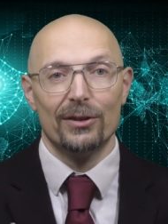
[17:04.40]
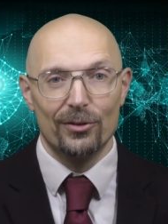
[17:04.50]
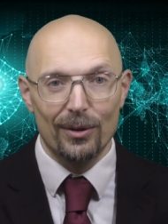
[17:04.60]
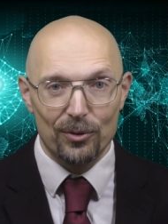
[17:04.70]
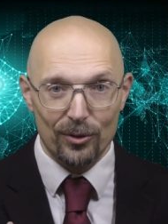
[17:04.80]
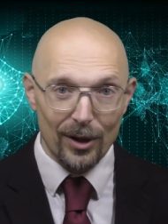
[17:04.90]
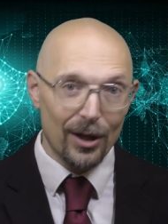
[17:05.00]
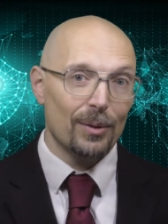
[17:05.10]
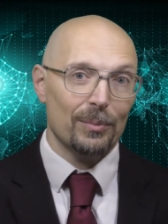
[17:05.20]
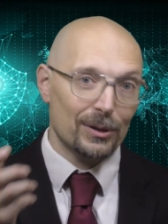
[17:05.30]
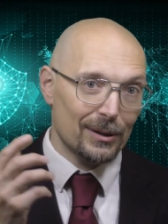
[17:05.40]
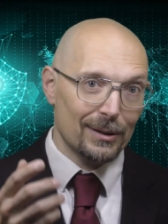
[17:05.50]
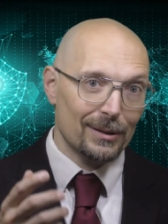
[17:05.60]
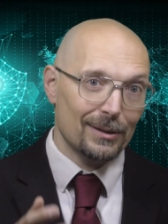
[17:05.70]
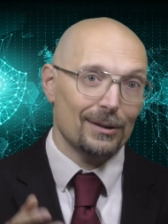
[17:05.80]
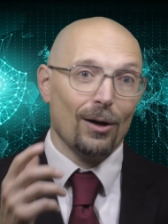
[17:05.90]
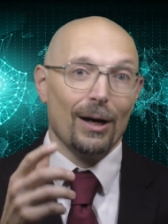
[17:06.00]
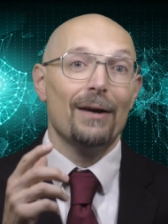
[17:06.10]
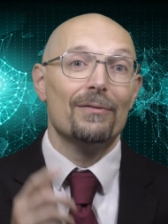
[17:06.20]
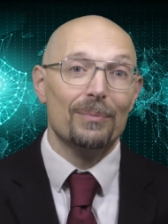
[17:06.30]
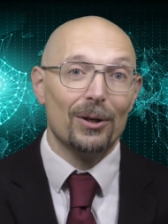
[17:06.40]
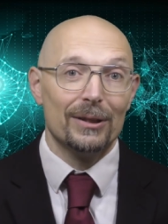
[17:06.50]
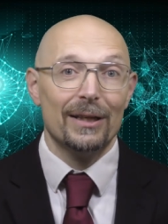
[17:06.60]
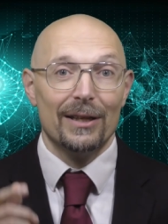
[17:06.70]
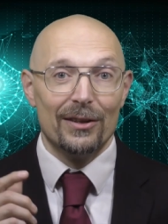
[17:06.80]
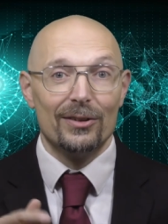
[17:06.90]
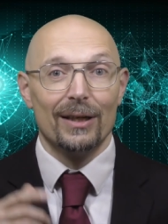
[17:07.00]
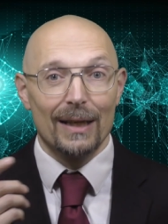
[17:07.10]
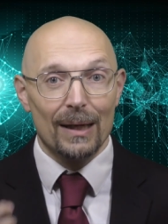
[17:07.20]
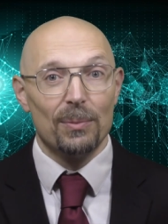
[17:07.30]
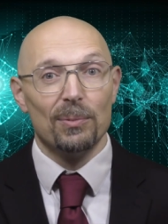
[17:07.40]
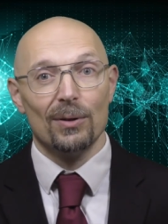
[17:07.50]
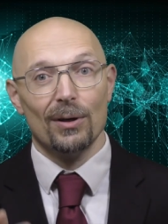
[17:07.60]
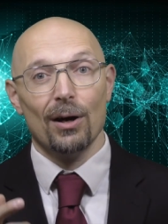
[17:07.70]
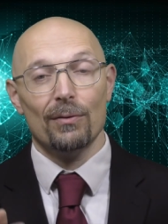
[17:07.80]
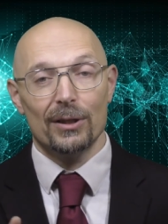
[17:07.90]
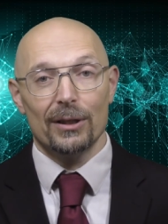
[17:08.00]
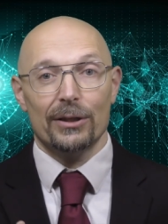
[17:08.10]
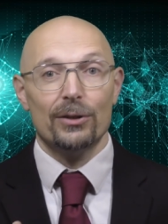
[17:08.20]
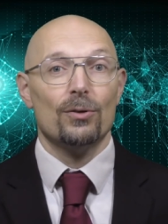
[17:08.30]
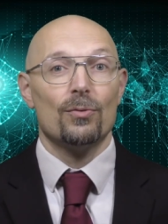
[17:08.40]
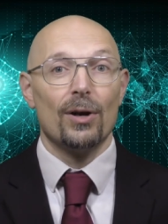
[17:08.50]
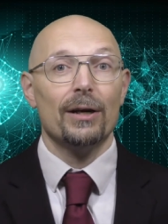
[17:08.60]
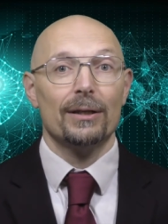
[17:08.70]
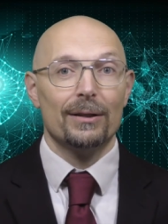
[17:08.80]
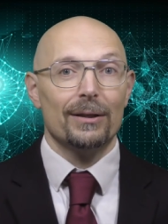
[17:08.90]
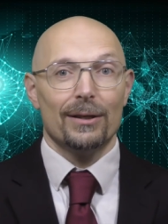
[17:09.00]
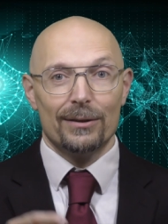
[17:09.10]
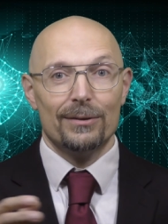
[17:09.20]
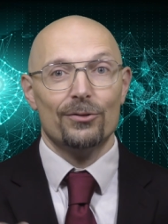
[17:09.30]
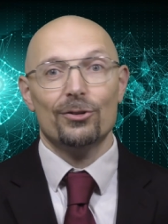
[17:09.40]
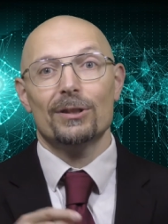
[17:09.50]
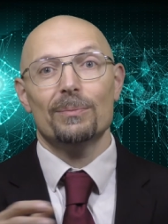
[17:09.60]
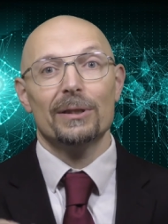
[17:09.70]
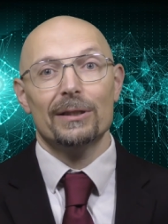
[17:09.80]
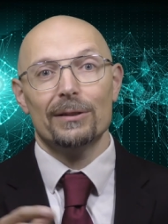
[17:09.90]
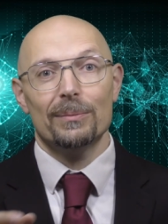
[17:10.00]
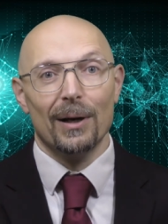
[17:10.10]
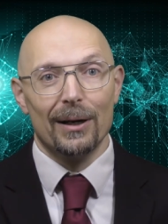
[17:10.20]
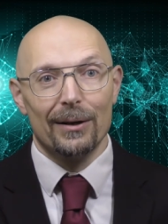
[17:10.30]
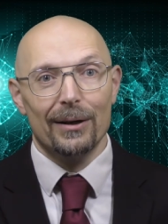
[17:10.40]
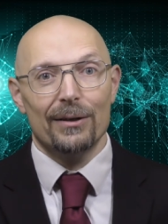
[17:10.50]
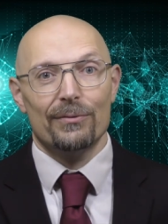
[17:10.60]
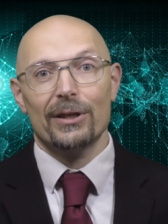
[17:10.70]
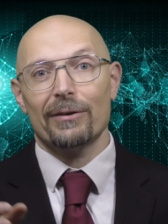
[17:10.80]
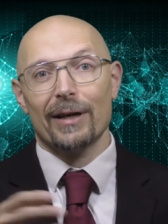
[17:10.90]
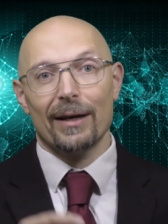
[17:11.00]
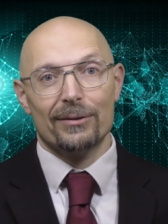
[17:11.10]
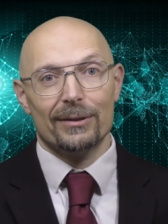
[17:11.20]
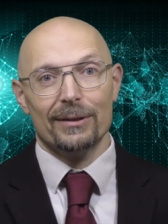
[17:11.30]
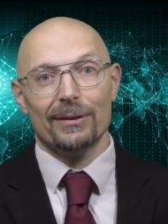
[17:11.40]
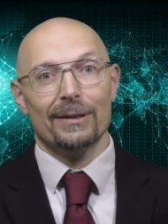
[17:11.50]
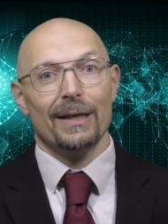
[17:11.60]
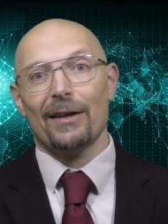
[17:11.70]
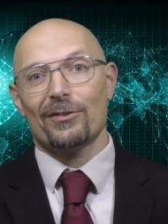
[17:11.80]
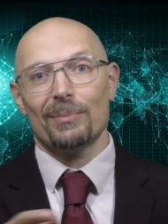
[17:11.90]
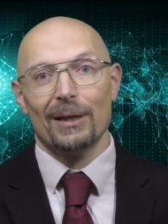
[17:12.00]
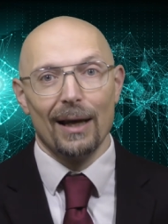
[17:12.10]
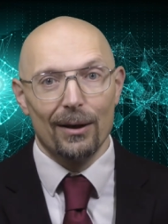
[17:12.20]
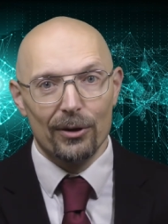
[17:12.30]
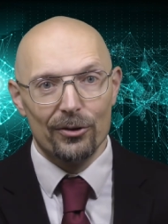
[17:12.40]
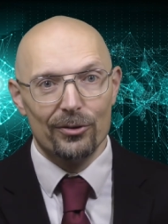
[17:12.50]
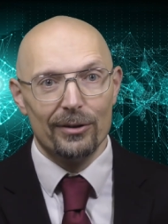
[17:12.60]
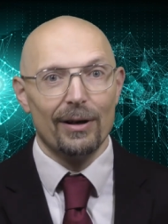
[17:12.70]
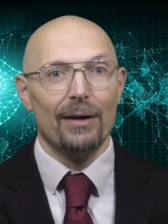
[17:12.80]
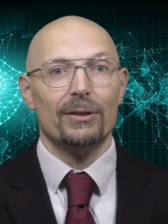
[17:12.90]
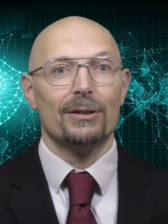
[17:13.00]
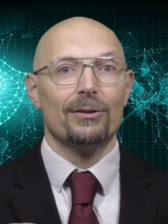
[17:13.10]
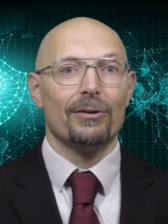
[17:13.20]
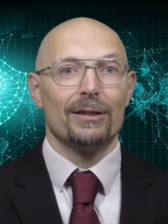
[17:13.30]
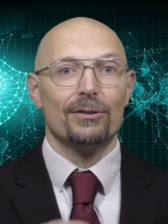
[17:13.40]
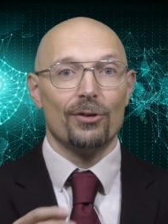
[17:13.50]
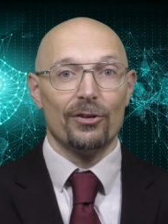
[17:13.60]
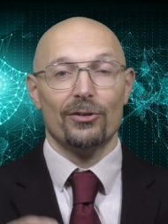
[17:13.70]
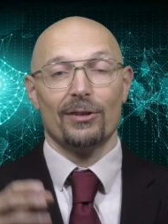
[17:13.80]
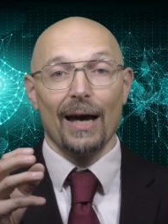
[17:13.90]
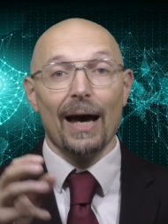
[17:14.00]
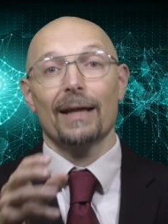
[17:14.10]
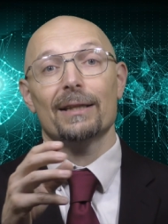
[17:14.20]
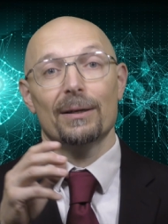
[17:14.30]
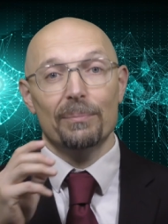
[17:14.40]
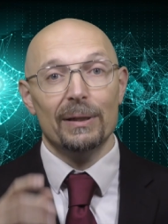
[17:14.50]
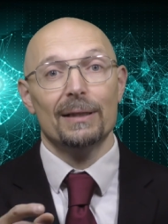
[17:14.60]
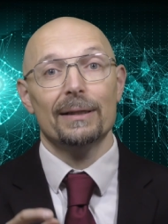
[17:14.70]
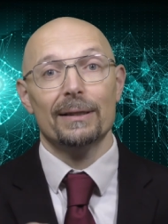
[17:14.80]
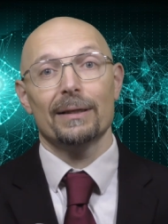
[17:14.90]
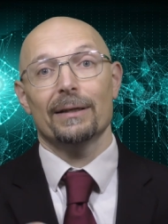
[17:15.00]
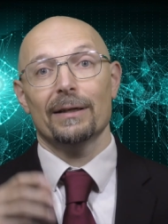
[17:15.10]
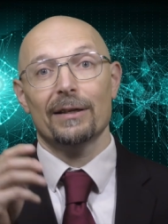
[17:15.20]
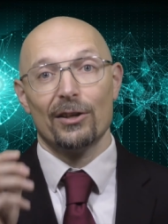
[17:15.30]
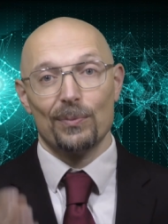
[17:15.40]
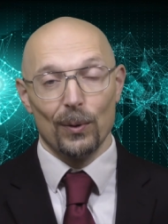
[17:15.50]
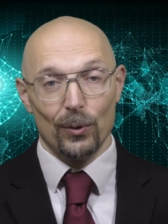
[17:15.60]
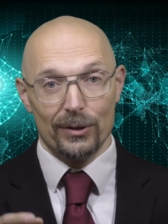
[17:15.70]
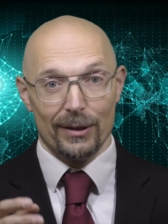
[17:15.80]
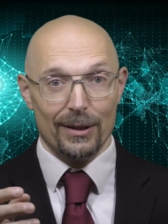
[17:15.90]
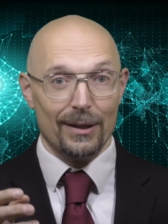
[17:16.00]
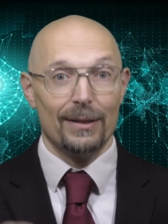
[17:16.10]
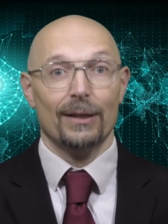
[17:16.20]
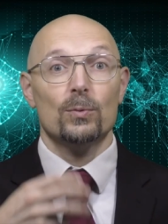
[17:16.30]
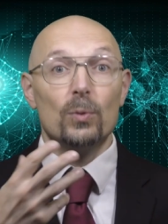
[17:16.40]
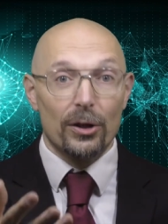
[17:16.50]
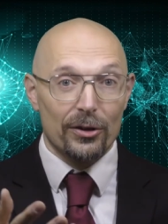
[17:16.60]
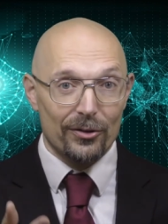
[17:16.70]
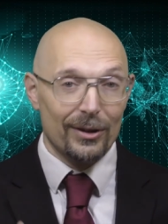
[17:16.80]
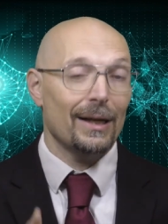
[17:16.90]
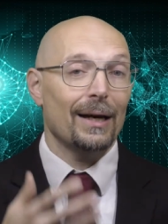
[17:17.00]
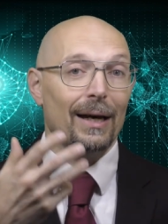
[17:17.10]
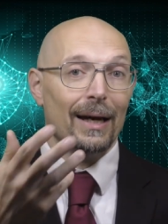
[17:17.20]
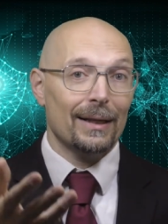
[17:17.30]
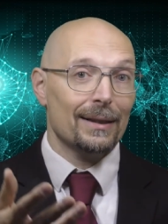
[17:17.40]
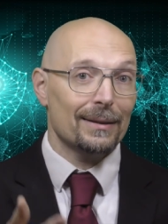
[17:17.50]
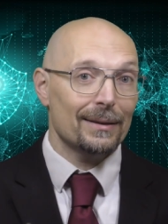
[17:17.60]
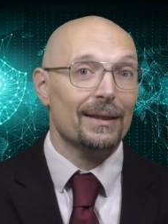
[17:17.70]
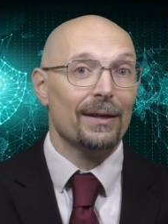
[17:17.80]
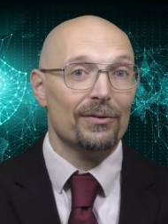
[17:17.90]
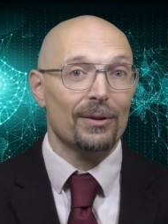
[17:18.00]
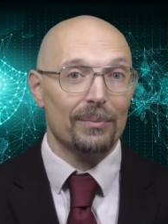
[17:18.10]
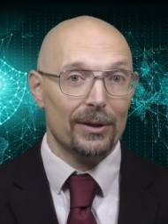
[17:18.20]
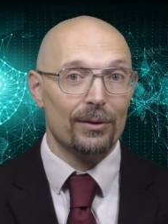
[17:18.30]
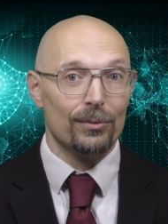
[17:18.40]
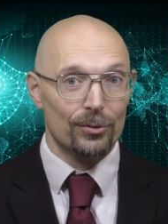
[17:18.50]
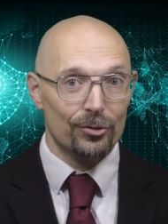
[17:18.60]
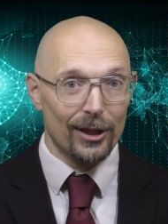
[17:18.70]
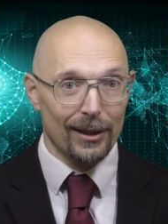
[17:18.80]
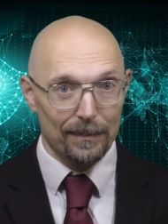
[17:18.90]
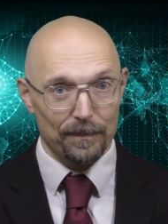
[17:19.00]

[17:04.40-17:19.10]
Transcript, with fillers: description, but not everybody is then capable of you know, running GDB, the debugger, figuring out uh, the assembly language, deriving the correct addresses, and building an exploit that works and gives them a root shell.